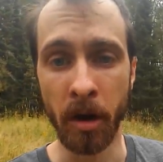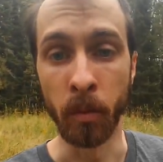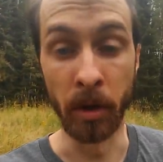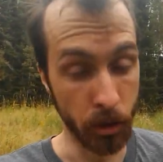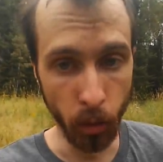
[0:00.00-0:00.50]

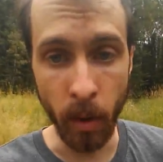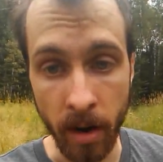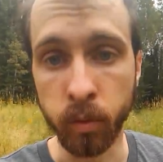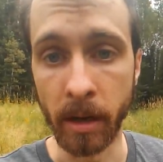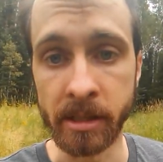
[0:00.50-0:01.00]
We do
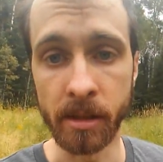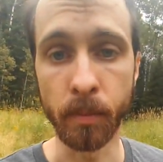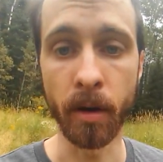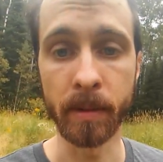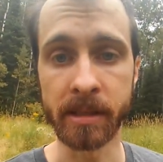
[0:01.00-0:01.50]
have white
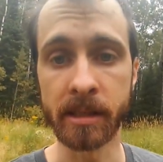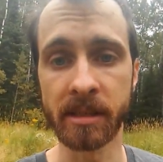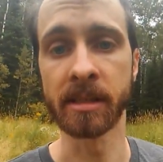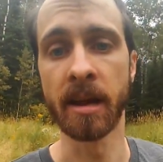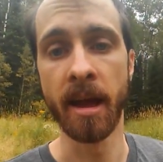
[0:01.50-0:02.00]

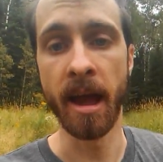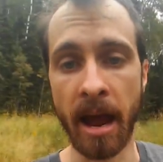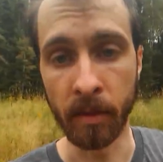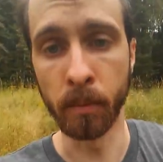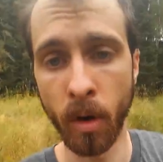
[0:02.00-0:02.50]
supremacists.
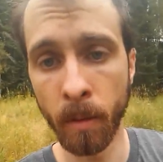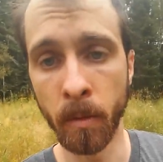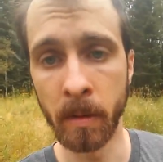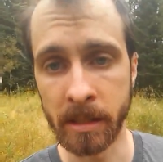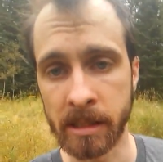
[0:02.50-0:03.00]
And the
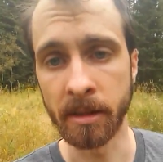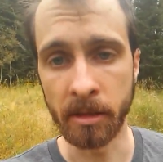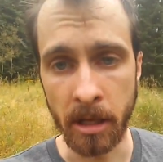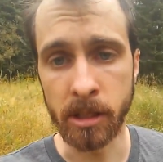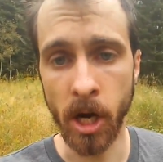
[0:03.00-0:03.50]
problem is that
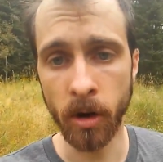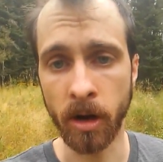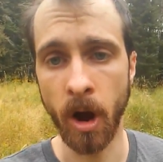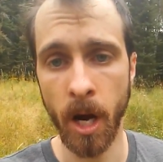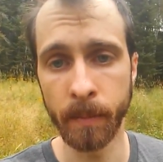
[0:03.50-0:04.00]
the entire
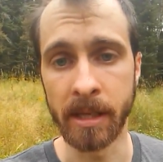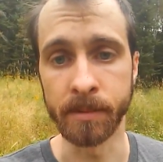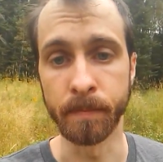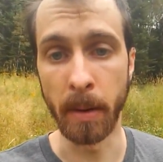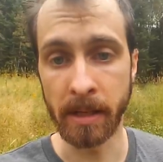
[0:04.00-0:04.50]
economy is
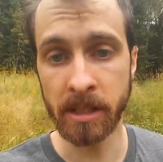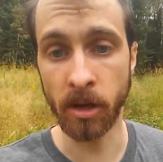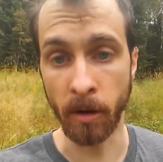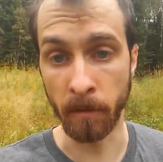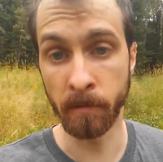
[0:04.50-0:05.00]
based
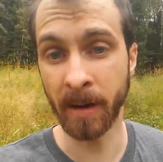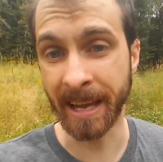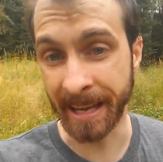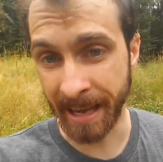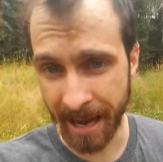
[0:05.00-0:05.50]
on our
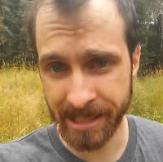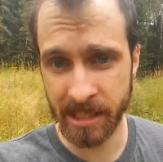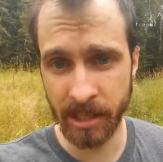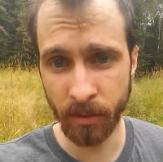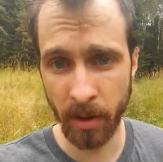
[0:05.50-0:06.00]
fucking
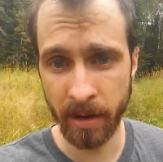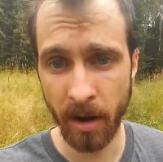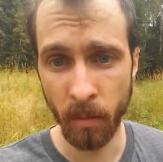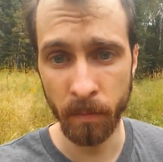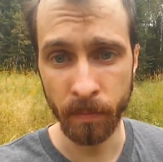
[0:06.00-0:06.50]
gasoline right
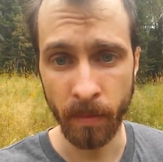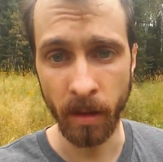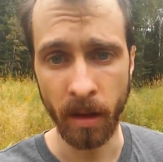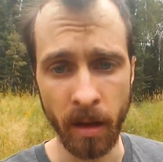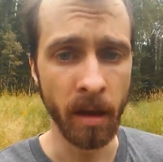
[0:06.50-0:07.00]
now.
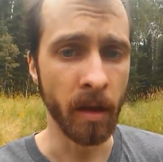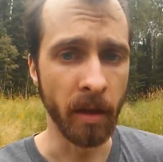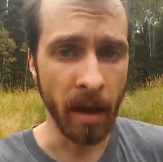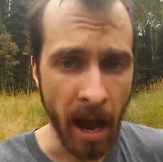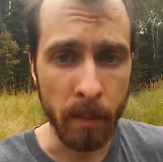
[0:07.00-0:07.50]

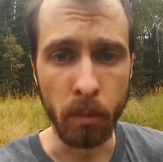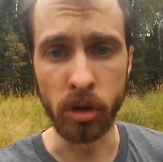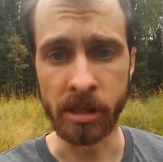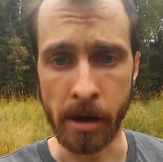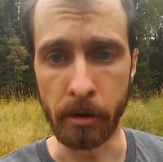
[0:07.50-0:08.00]
And
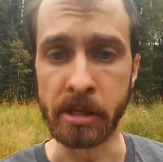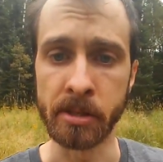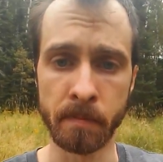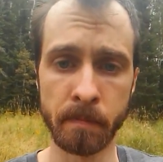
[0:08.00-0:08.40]
mercenaries.